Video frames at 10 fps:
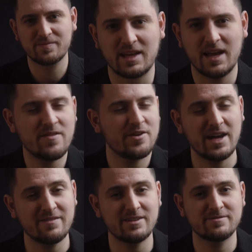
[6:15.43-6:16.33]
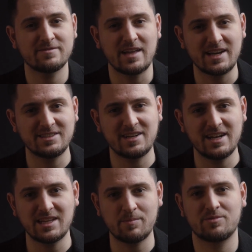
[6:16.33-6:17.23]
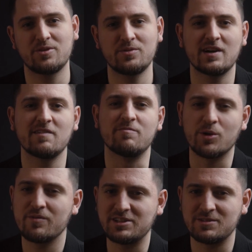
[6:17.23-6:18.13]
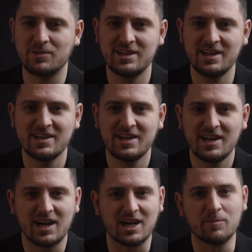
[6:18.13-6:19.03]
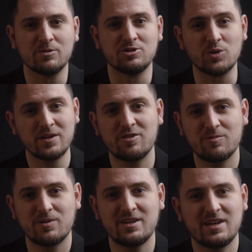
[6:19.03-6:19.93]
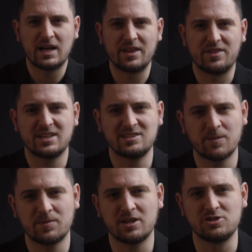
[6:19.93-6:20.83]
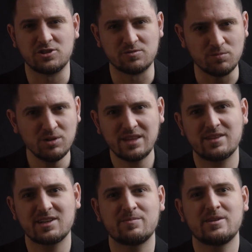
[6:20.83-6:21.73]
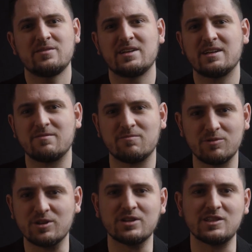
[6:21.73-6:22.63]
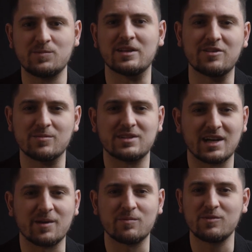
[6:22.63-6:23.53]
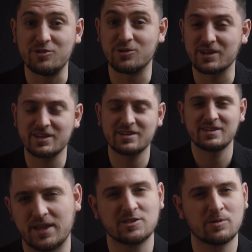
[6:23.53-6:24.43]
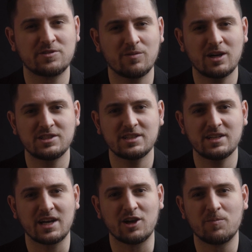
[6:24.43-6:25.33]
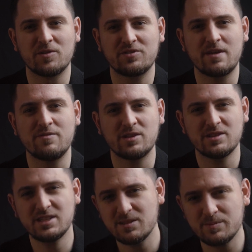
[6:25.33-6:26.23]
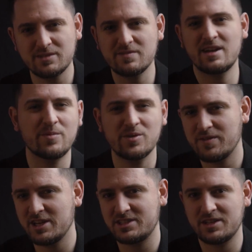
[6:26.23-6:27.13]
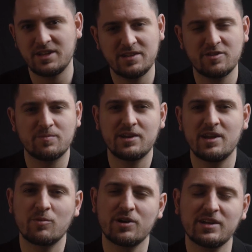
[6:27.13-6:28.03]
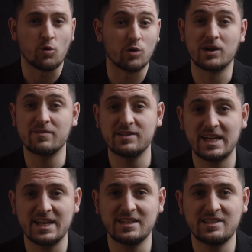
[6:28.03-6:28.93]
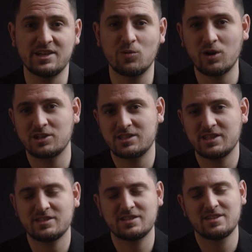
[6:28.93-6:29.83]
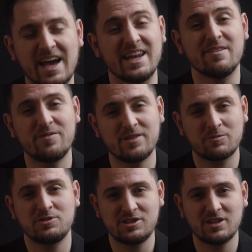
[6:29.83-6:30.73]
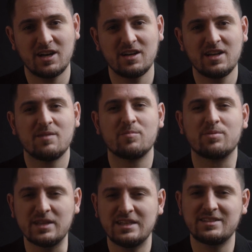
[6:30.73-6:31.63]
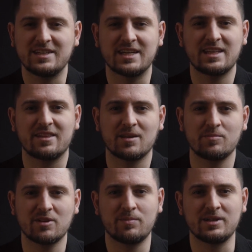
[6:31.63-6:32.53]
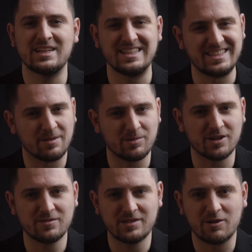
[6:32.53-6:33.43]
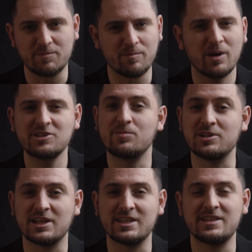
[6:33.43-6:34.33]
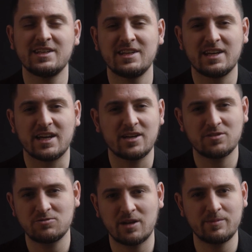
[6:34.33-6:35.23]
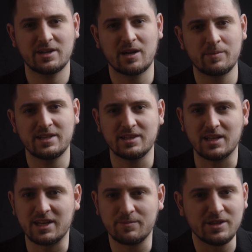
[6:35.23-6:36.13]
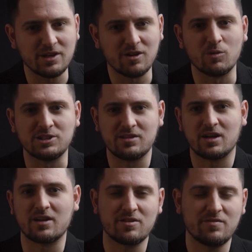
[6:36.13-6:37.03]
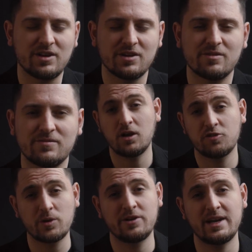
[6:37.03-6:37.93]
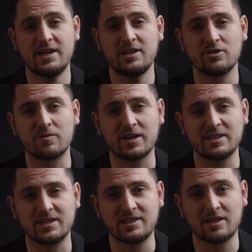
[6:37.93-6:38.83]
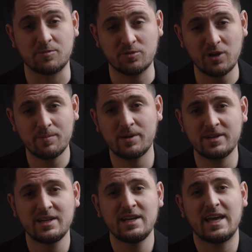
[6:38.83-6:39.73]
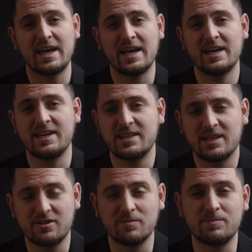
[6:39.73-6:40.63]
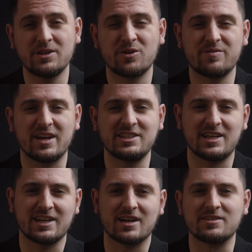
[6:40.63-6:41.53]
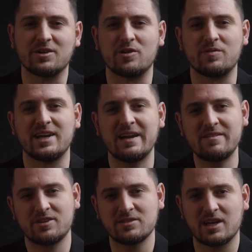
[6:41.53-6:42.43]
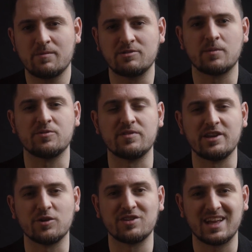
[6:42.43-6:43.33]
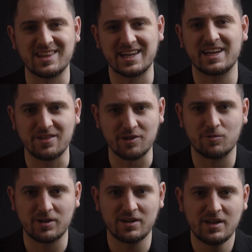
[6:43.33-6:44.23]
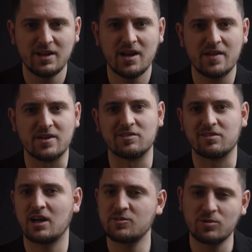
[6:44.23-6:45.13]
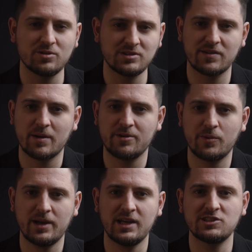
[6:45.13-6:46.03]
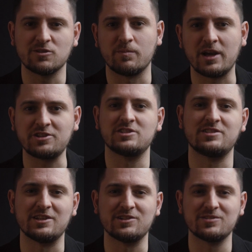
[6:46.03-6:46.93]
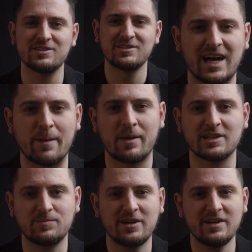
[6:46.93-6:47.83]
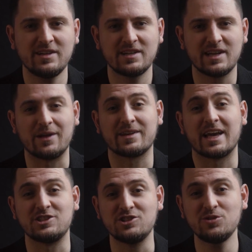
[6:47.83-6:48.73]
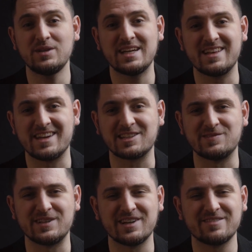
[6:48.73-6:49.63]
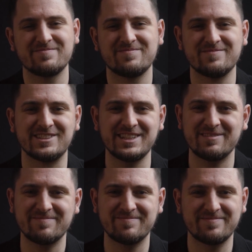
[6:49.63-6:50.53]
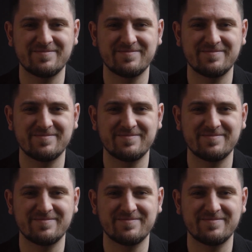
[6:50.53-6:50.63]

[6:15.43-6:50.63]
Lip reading: And there you have it. That is today's episode of Motivation Monday. I hope you enjoyed this one. I think this is something that you should just really think about and really spend some time doing. Thanks so much for watching. I hope this gave you a little bit of that motivation that you needed this Monday morning, or whatever day it is that you're watching this. And if you like what you saw, please hit that thumbs up button down below. That would be much appreciated. And also drop me a comment letting me know what you thought of this video. Also, while you're at it, don't forget to hit that subscribe button and hit that little bell notification icon to get notified every single time I drop new videos like this one. There's lots more cool stuff coming your way, so make sure you stay tuned. I'm Alex Perri, and I'll catch you in the next video. See ya.